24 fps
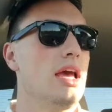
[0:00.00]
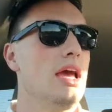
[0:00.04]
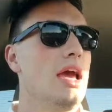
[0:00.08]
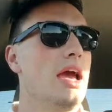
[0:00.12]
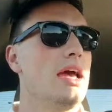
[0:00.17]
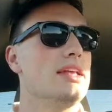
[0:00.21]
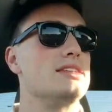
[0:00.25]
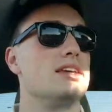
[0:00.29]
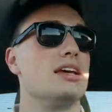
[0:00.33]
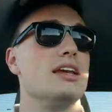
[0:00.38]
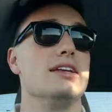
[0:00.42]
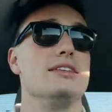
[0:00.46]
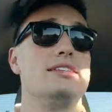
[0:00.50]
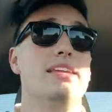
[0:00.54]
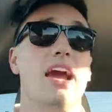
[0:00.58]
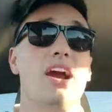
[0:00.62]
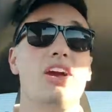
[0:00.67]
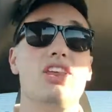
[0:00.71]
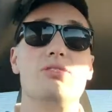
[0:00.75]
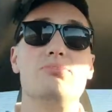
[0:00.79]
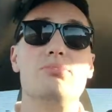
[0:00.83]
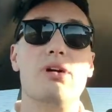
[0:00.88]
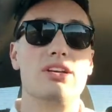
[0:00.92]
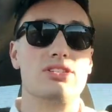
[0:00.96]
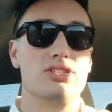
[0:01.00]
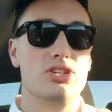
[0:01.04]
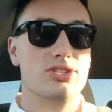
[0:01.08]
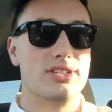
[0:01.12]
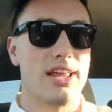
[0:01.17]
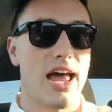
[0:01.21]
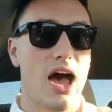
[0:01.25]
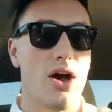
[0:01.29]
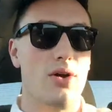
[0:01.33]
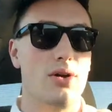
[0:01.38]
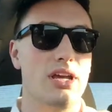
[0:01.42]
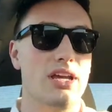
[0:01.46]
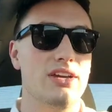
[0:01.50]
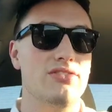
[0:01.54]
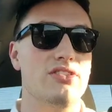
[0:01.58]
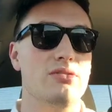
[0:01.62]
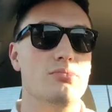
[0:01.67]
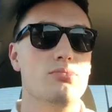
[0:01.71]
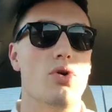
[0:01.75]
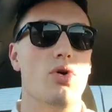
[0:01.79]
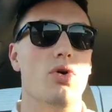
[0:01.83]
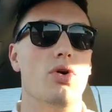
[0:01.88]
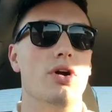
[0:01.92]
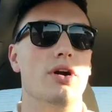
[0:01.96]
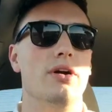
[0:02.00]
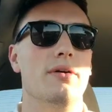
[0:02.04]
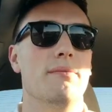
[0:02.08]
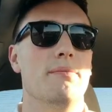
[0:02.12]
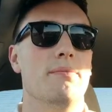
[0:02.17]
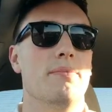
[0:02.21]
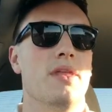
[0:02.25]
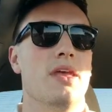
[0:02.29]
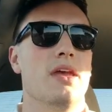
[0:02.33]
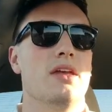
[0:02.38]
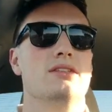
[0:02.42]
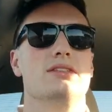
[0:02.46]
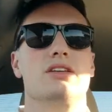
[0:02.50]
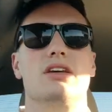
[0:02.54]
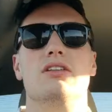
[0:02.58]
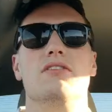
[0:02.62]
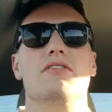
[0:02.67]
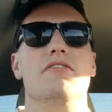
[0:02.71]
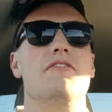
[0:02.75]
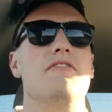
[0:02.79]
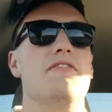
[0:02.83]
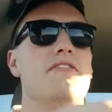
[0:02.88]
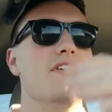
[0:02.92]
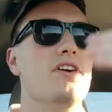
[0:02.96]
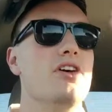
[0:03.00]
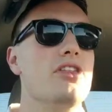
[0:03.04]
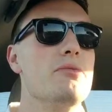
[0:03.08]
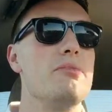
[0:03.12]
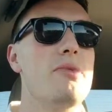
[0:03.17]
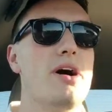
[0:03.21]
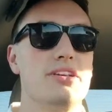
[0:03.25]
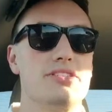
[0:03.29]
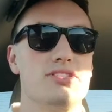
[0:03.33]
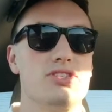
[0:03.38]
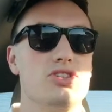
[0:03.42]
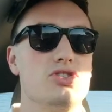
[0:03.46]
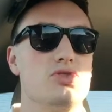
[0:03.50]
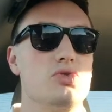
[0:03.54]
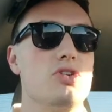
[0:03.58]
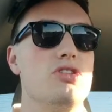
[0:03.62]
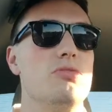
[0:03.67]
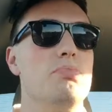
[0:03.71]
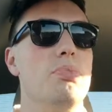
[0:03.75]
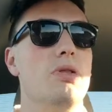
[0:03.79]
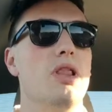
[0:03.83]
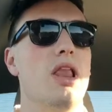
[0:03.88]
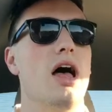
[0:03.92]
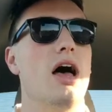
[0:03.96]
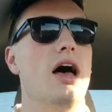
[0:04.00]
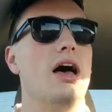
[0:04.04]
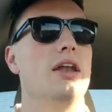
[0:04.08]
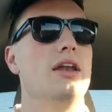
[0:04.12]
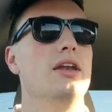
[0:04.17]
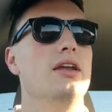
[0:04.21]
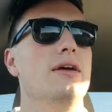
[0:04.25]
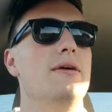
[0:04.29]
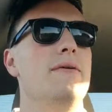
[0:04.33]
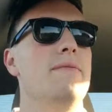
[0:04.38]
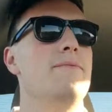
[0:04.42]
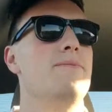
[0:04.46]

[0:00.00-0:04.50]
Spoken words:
It's going to tear the muscle down even more. It's going to fill the muscles with blood.